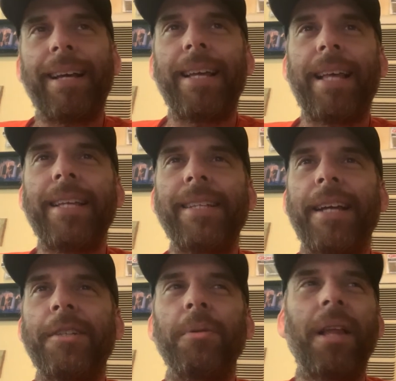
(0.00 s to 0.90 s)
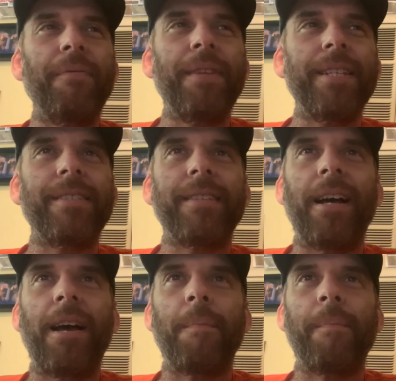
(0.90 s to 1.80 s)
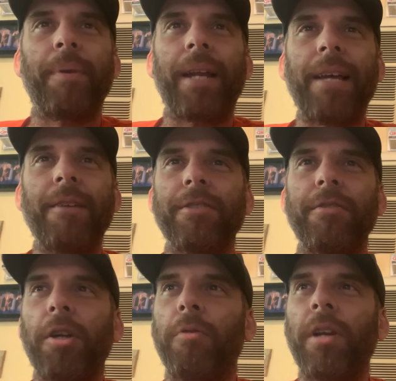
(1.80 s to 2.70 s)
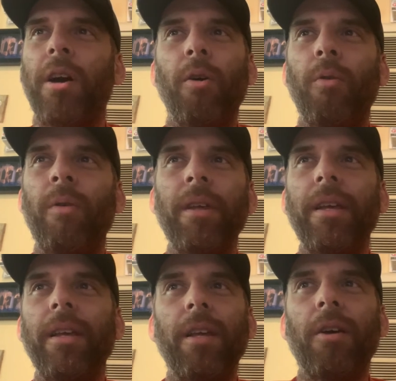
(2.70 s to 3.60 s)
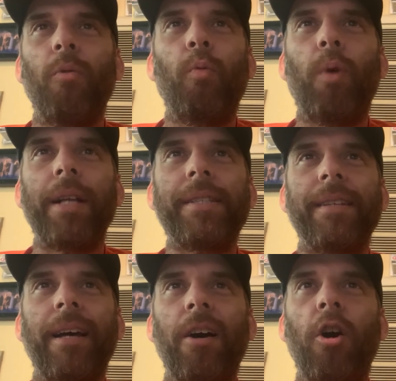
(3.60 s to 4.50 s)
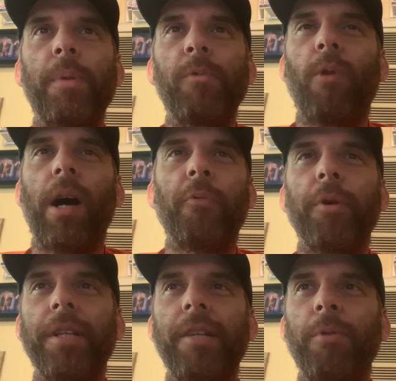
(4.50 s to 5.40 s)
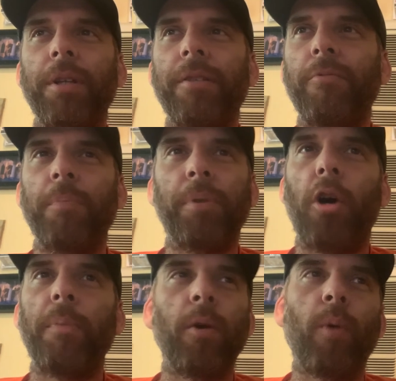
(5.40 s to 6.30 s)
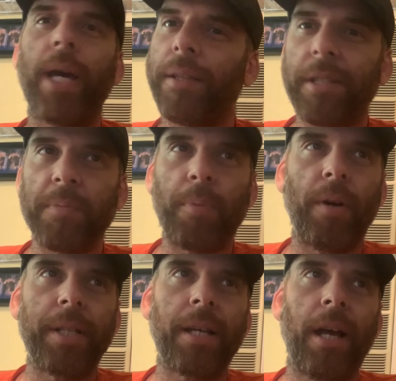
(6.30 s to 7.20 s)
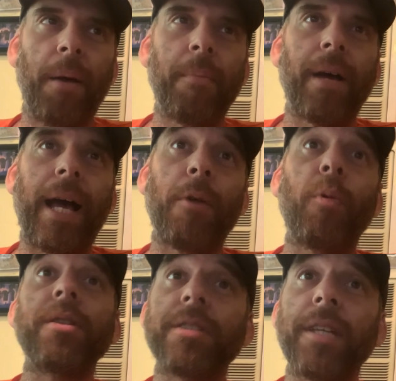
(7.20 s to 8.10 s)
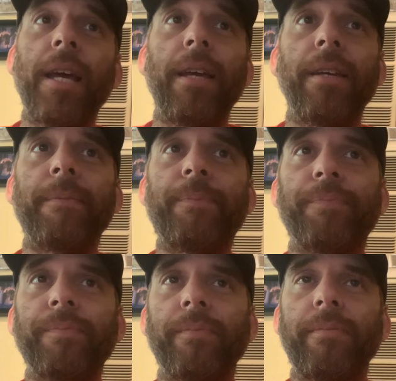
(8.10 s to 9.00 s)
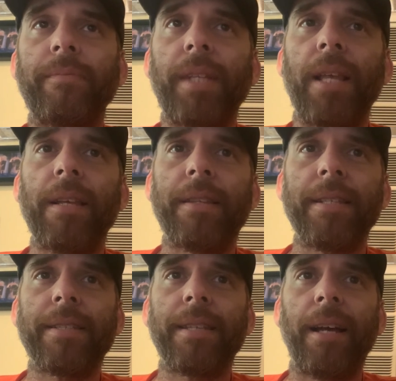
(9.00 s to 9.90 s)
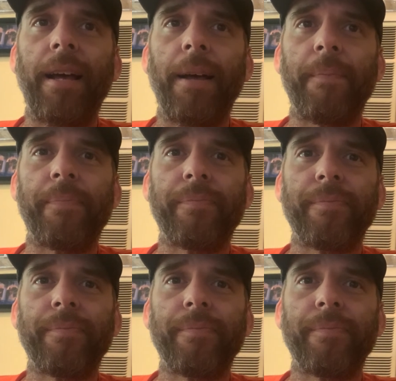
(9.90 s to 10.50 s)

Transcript: I, I, I, don't love this, um, but I also don't know what uh, Obi Wan would, would would blow me away at this point. Um, I will say that this uh,